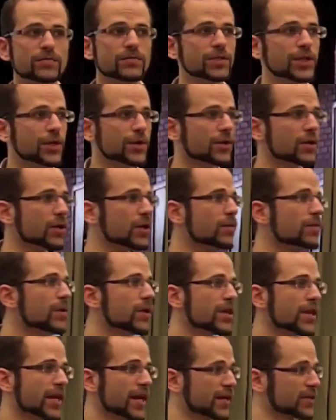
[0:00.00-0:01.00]
them, near
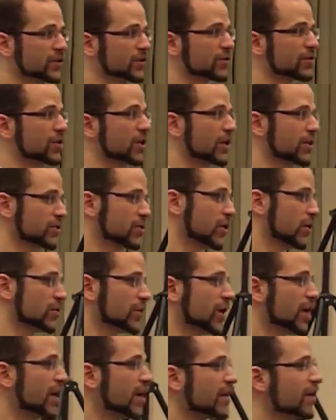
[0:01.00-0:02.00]
them. They exercised
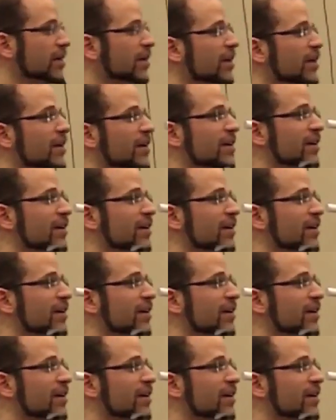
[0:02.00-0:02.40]
all day.